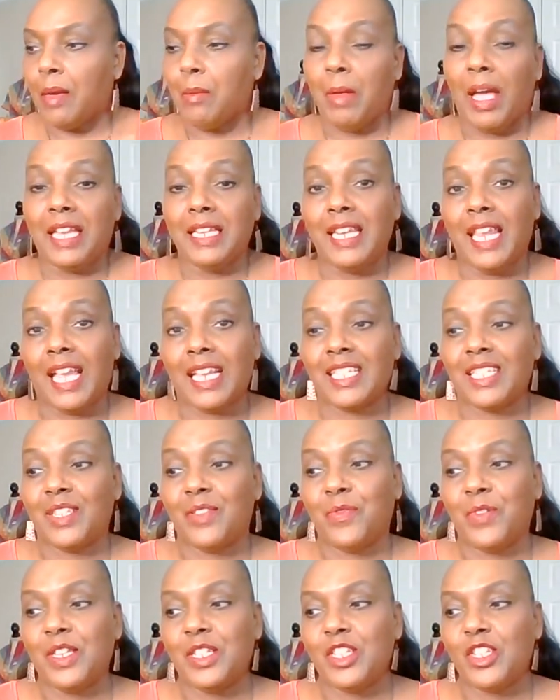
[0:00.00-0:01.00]
My
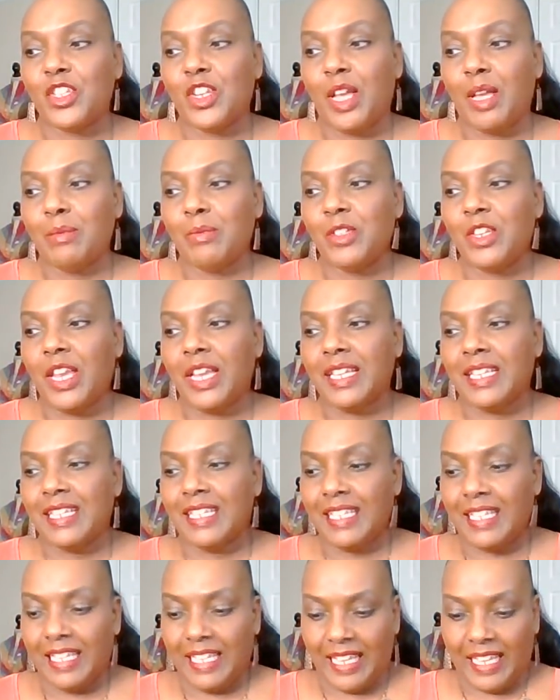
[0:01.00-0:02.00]
next finished
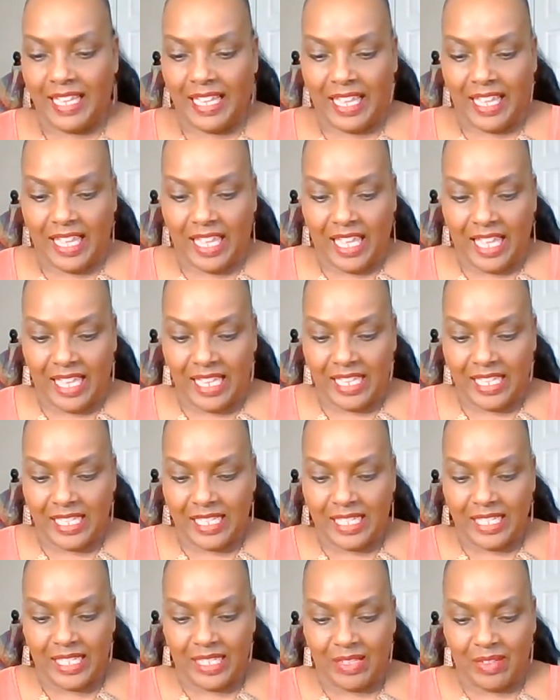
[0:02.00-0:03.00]
object
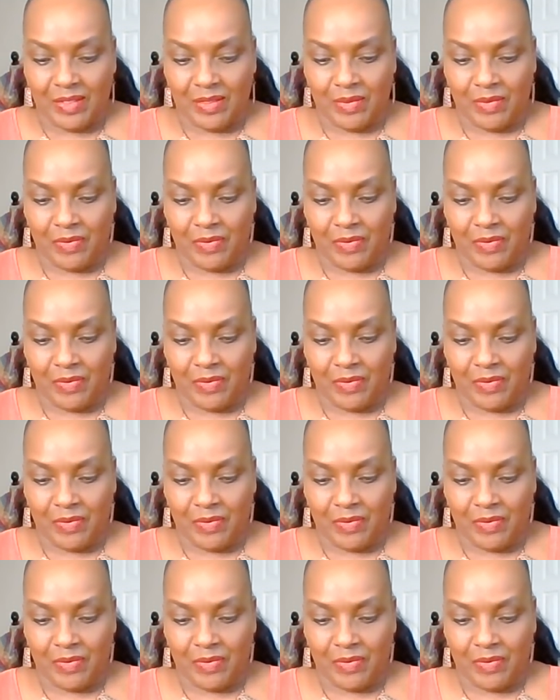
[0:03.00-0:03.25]
is